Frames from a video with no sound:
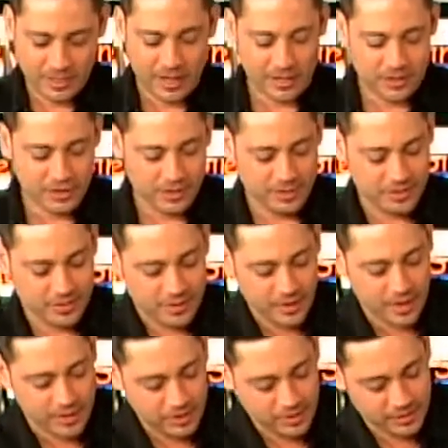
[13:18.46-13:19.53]
Gotcha.
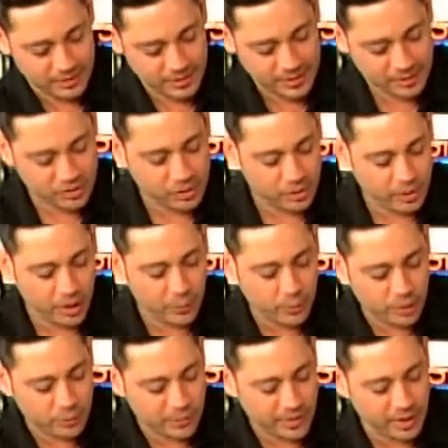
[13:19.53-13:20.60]
So
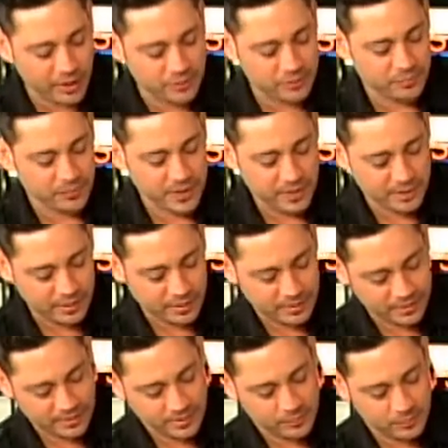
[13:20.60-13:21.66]
will you be honest with me?
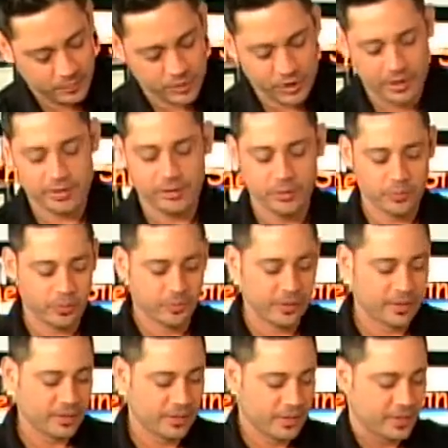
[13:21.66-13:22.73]
Which I know you will be.